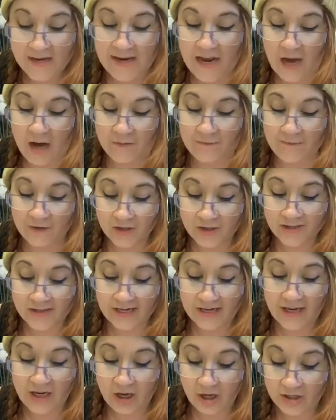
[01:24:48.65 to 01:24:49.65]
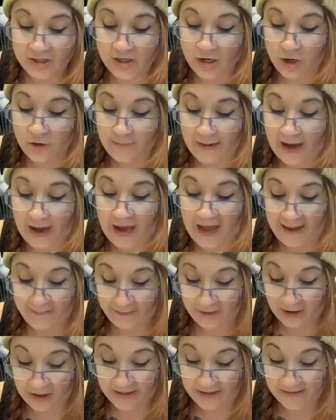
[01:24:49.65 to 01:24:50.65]
"Now, first thing you gotta know about
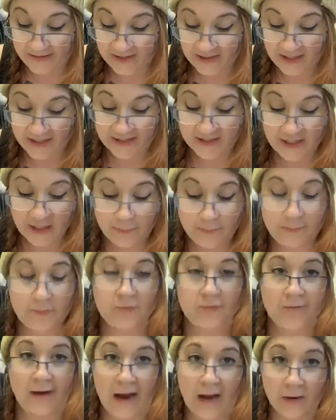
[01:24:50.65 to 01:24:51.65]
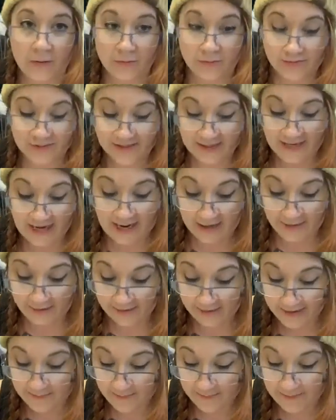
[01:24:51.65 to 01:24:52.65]
hippogriffs is they're proud," said
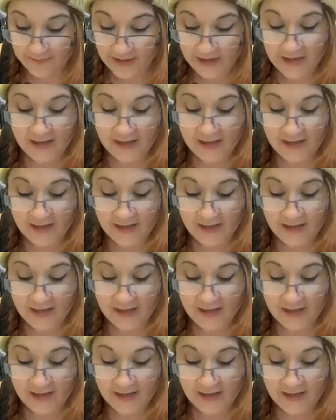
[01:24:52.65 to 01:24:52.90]
Hagrid.